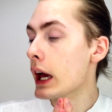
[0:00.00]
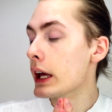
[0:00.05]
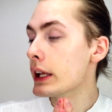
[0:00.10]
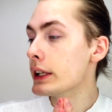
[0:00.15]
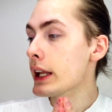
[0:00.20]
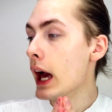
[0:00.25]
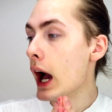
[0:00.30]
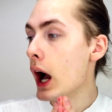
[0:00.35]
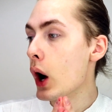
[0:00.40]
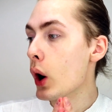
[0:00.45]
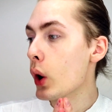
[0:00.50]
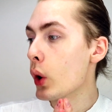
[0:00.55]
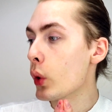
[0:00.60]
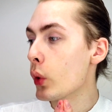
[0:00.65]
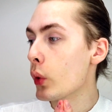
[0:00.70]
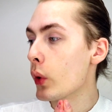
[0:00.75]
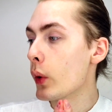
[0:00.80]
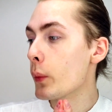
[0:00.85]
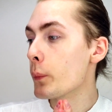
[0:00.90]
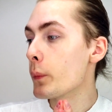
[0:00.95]

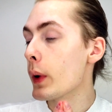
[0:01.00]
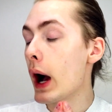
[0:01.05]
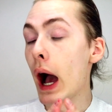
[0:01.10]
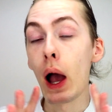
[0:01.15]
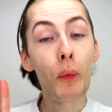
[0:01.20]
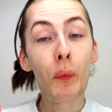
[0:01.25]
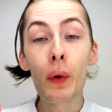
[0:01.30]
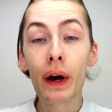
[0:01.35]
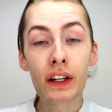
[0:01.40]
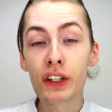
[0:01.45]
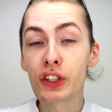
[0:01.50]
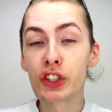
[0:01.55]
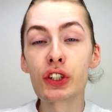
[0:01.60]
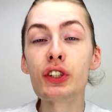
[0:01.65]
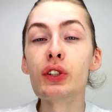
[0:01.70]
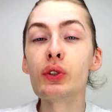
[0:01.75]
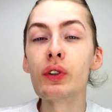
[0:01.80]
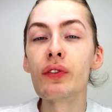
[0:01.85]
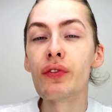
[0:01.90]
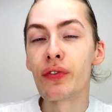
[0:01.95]
Now, I wanted to
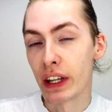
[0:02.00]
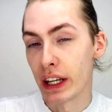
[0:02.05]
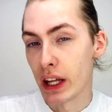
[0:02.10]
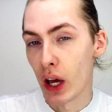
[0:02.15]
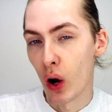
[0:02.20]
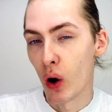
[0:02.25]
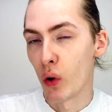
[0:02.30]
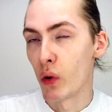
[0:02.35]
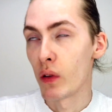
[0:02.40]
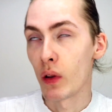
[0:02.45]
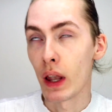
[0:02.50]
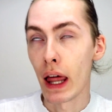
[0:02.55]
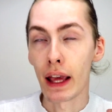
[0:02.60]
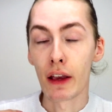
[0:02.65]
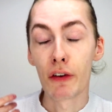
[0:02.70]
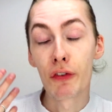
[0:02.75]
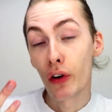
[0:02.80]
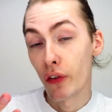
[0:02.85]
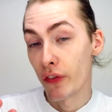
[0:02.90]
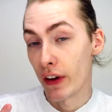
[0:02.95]
do a video like
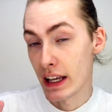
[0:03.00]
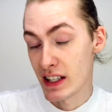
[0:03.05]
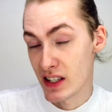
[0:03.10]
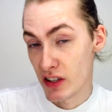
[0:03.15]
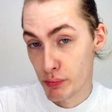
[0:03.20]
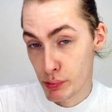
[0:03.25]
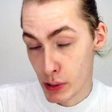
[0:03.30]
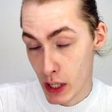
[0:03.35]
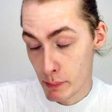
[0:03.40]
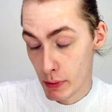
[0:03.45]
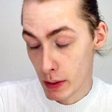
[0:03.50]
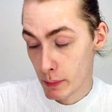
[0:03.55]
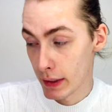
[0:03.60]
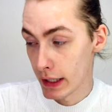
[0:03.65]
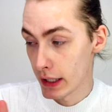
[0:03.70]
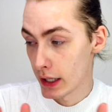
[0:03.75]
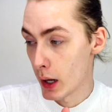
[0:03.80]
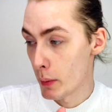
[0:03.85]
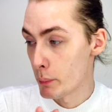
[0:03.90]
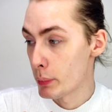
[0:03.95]
full face of PRIMARK
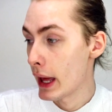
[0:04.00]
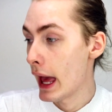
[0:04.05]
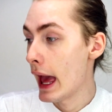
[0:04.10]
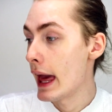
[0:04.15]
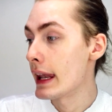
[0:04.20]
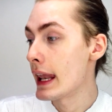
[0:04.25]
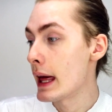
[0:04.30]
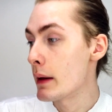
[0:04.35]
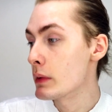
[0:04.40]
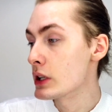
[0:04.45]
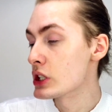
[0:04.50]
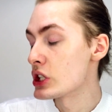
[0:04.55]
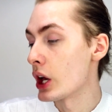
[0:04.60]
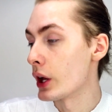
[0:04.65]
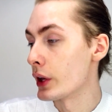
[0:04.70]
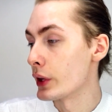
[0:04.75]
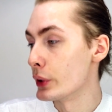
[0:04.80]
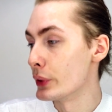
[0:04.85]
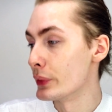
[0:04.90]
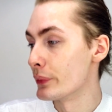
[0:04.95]
makeup, and let me
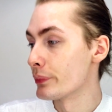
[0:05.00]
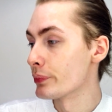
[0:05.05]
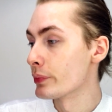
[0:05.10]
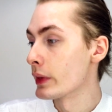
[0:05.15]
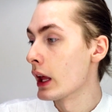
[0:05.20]
tell you,